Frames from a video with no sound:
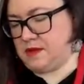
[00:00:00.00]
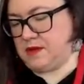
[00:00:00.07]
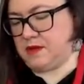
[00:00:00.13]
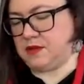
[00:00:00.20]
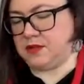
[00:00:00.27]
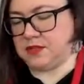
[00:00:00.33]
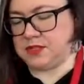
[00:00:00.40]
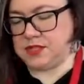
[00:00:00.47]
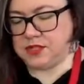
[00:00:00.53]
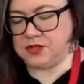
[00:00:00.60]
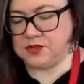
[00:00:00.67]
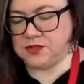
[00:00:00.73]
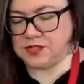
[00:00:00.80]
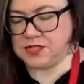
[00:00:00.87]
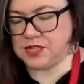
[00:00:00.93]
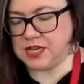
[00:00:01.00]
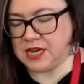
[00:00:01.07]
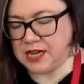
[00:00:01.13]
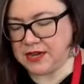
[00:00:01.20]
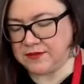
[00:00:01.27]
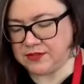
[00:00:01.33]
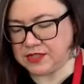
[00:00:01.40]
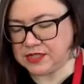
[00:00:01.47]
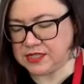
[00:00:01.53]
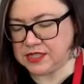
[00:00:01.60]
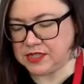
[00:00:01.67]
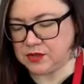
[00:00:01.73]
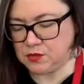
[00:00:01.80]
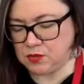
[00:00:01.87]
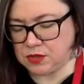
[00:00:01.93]
Looks interesting. I haven't
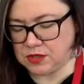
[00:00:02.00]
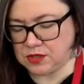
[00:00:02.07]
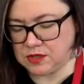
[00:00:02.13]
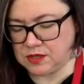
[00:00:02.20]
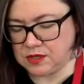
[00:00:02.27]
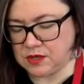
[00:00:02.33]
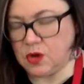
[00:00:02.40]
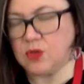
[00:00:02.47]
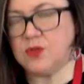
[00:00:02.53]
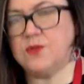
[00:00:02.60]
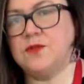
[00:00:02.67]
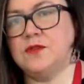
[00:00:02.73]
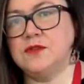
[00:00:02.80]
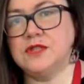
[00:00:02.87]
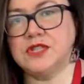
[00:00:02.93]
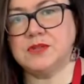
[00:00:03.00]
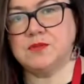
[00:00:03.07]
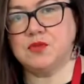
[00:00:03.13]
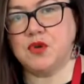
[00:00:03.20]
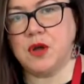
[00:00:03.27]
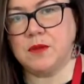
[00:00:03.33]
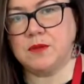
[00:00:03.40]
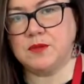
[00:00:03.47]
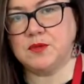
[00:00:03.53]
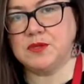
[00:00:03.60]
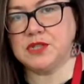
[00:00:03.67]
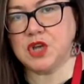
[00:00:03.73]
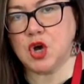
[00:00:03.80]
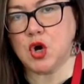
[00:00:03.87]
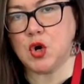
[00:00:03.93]
seen what the first prompt was
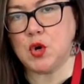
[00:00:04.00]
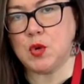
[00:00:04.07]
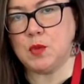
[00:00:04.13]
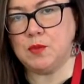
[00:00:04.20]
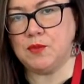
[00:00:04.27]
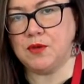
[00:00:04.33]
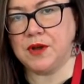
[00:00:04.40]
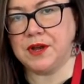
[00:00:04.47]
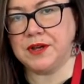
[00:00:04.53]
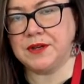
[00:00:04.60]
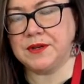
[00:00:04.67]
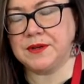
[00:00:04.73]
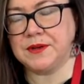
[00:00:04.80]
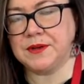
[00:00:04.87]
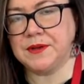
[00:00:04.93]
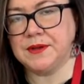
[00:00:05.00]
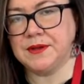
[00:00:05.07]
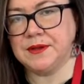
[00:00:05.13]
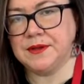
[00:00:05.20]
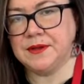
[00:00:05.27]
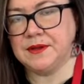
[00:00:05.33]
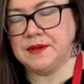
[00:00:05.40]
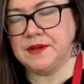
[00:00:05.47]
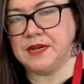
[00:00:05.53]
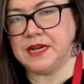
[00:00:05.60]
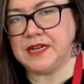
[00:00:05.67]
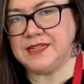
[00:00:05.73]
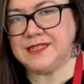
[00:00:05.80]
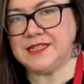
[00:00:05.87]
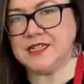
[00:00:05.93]
home, right?
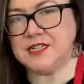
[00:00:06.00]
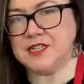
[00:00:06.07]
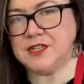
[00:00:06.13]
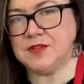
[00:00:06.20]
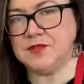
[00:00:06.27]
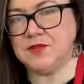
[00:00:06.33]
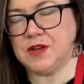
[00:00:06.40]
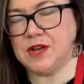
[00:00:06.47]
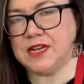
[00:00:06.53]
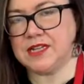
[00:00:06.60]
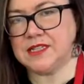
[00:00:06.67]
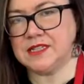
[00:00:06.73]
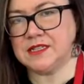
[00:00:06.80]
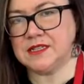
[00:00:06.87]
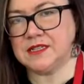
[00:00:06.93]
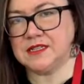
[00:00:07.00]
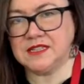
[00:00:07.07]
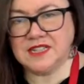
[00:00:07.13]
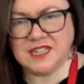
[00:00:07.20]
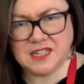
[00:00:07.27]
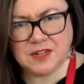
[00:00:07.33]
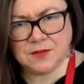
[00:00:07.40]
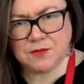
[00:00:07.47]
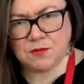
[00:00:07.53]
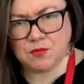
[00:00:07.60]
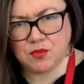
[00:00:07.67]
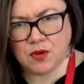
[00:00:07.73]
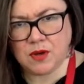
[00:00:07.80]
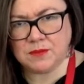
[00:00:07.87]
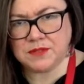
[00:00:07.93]
And is it is it a different
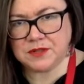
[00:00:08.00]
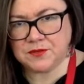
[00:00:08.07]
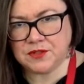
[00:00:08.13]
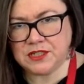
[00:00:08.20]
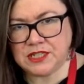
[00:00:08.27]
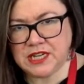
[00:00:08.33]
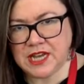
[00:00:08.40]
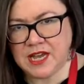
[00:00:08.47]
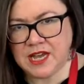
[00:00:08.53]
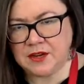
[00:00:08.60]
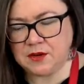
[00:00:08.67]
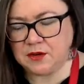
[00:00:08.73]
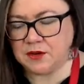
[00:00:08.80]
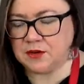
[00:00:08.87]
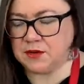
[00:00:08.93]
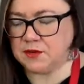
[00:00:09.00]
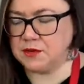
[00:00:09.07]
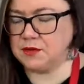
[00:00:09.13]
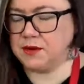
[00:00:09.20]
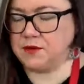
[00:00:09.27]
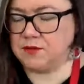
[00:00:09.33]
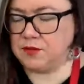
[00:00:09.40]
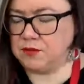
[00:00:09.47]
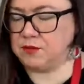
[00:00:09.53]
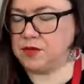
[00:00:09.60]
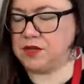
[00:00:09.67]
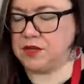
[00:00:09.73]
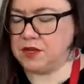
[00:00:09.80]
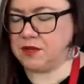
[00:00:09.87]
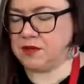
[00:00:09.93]
prompt every day or every
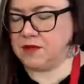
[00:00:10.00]
week?